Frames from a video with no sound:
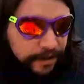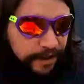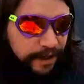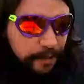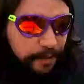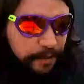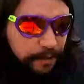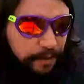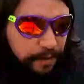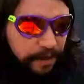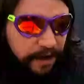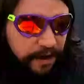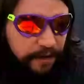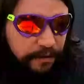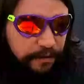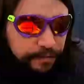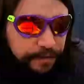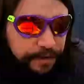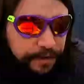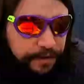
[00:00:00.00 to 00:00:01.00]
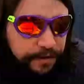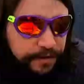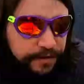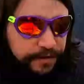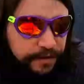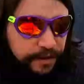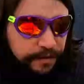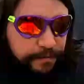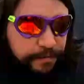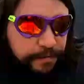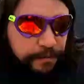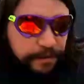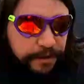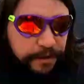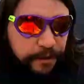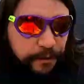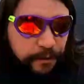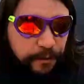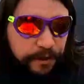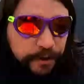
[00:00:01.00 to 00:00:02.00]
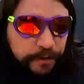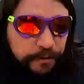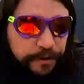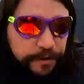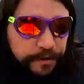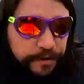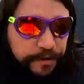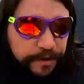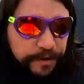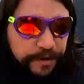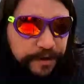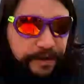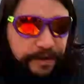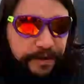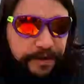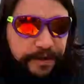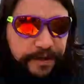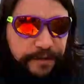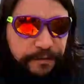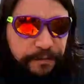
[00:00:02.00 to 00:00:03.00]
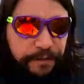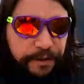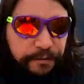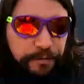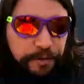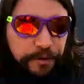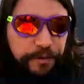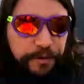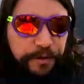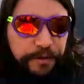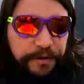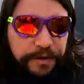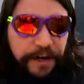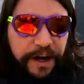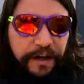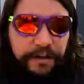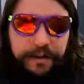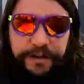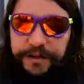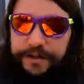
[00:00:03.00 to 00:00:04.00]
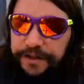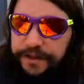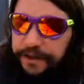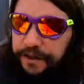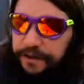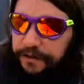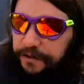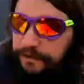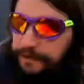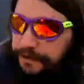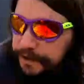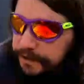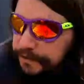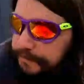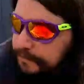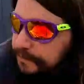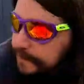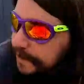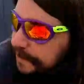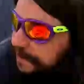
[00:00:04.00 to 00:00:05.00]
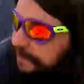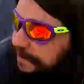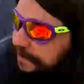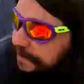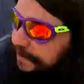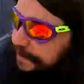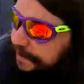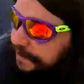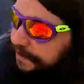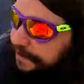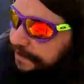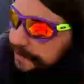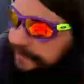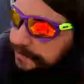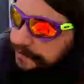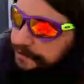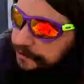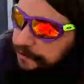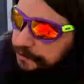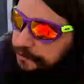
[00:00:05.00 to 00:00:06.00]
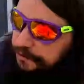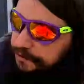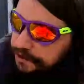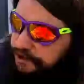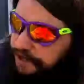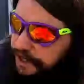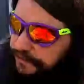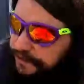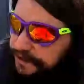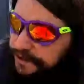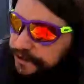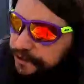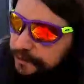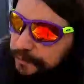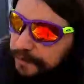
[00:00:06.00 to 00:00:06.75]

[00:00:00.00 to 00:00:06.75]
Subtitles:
Got a big pile over here of stuff we're going to work with as we grow our knowledge and our learning. So shaving a